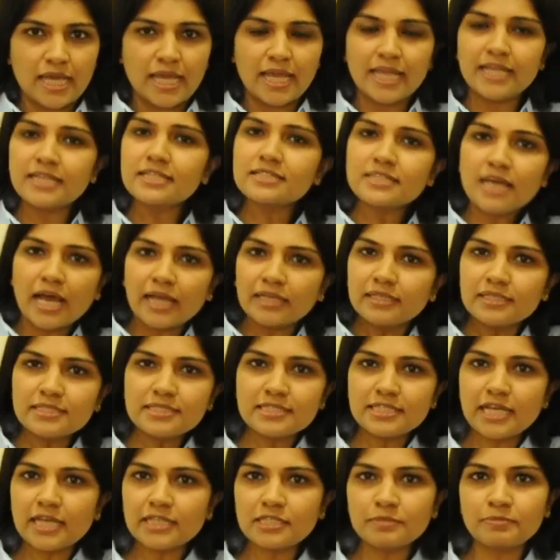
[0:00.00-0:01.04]
It is
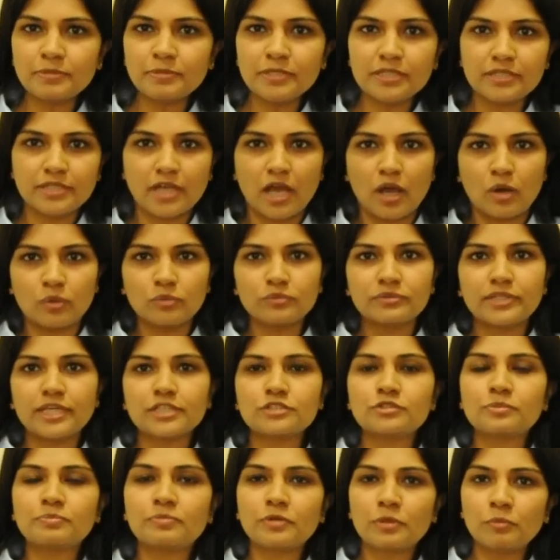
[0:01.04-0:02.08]
understandable now that
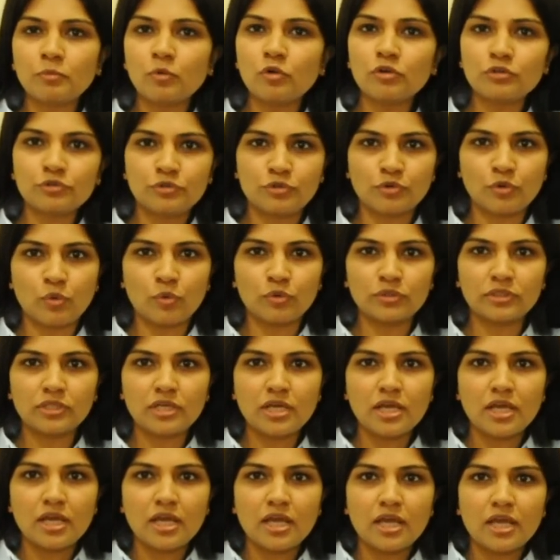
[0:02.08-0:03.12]
to promote growth,
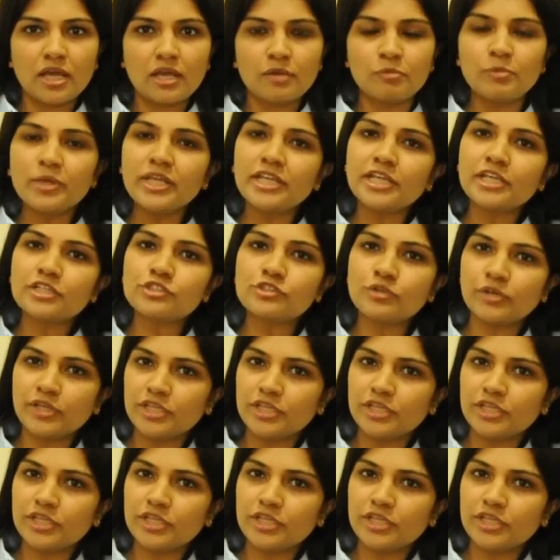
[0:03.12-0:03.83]
we need to